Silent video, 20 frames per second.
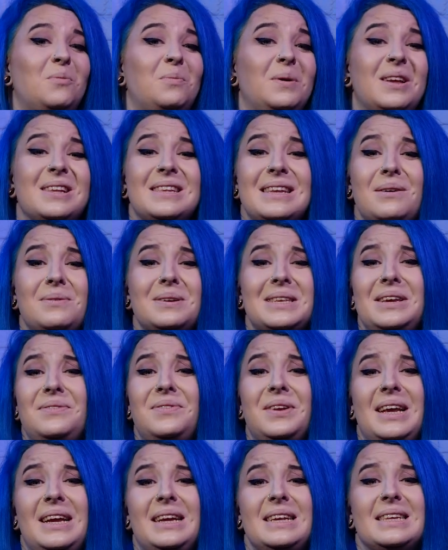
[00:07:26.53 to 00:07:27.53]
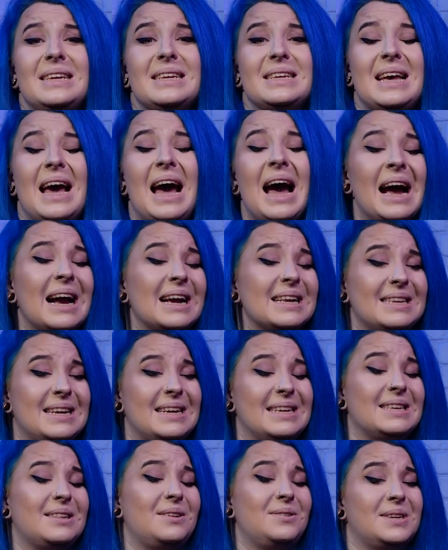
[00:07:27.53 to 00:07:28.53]
because now it's even easier to
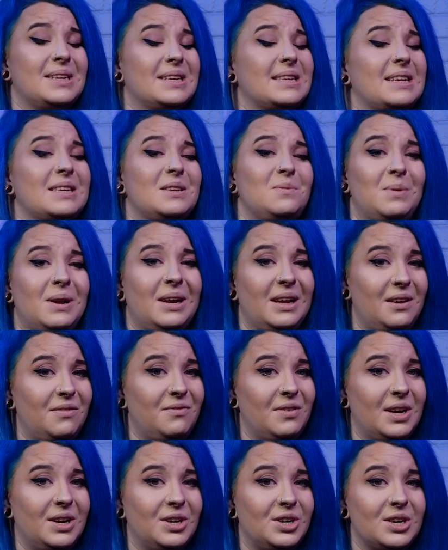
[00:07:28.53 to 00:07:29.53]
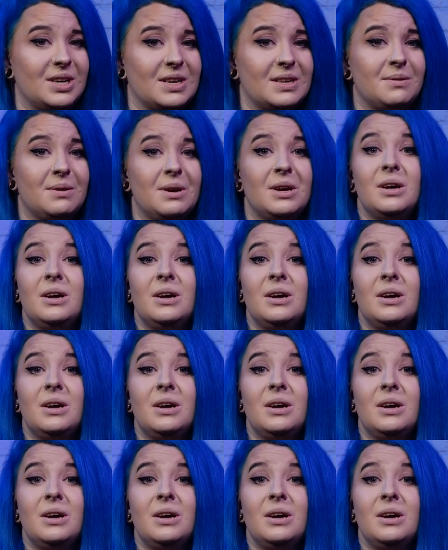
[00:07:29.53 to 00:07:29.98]
access those accessibility features.